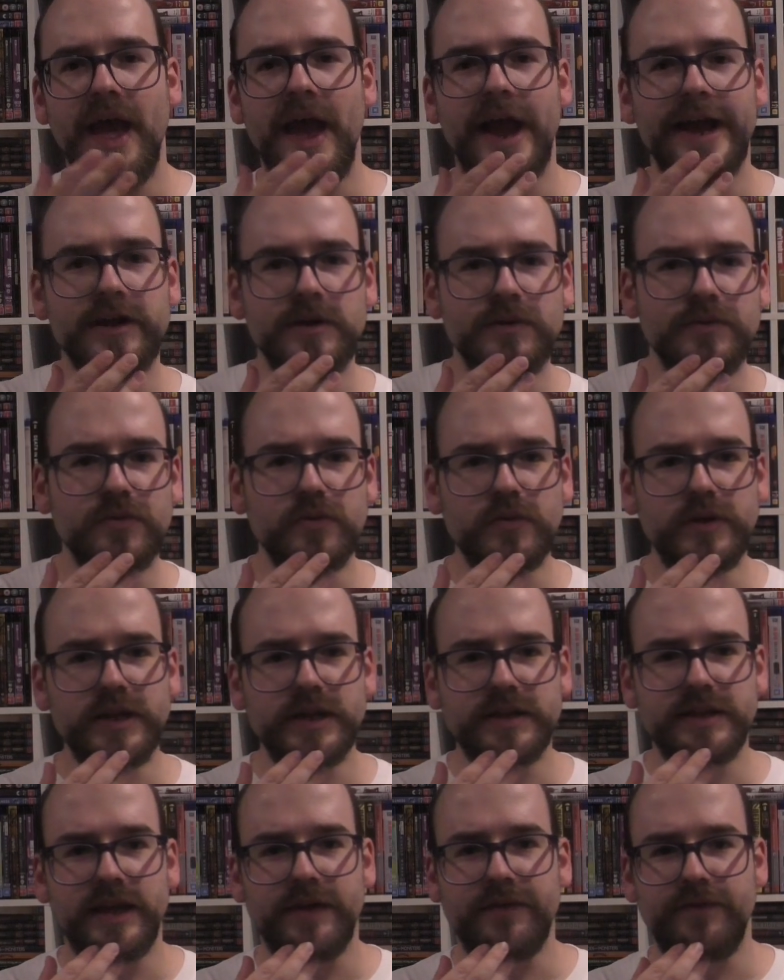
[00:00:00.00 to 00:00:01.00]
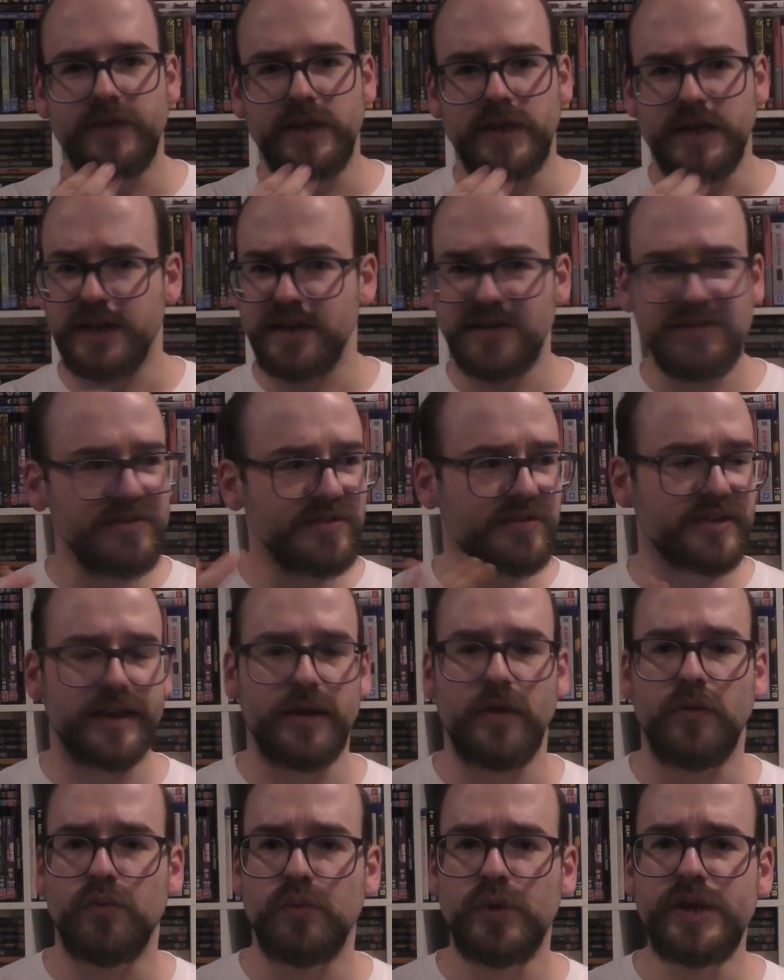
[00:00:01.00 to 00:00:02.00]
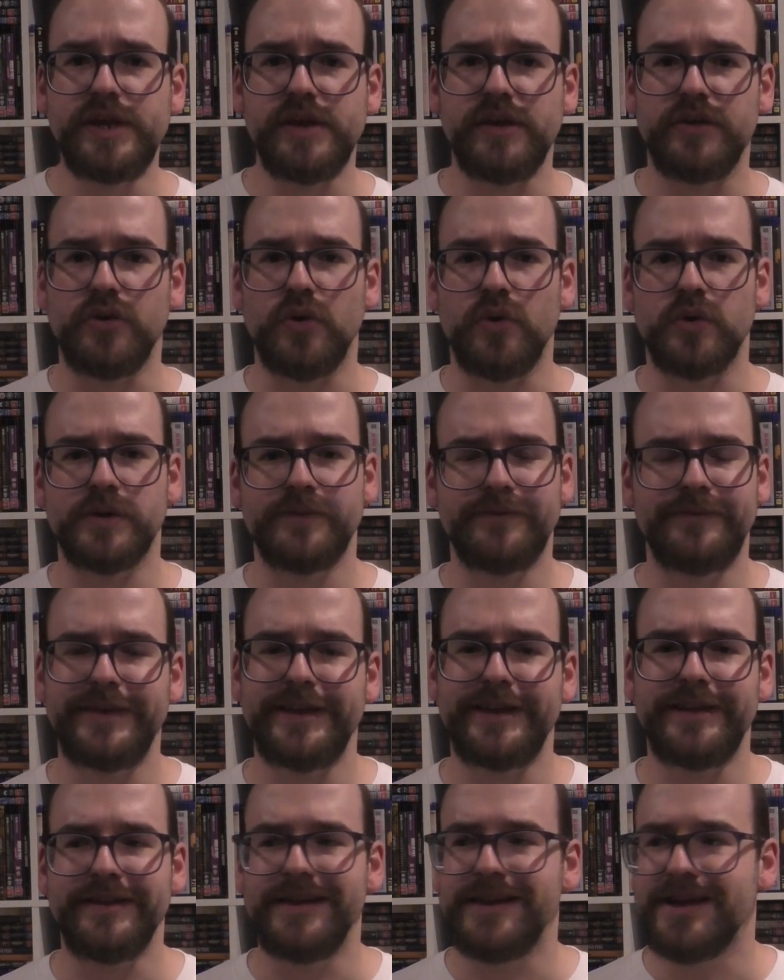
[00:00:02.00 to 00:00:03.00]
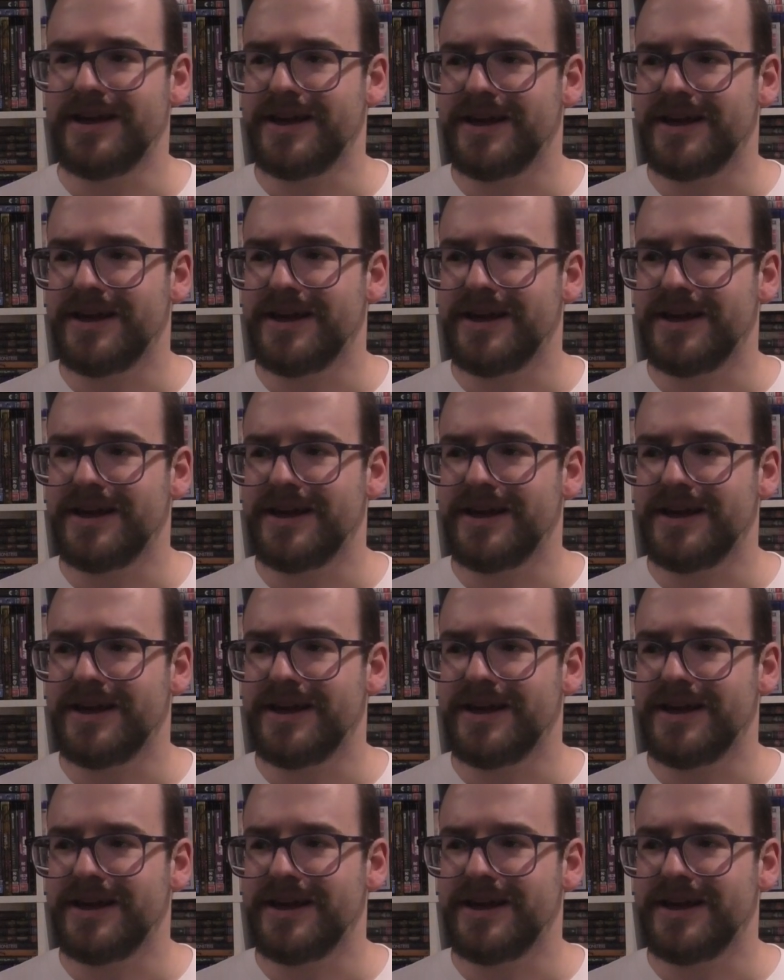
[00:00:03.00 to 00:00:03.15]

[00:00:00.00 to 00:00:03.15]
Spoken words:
And I was looking at that thinking, this is like a week ago, and I'm thinking,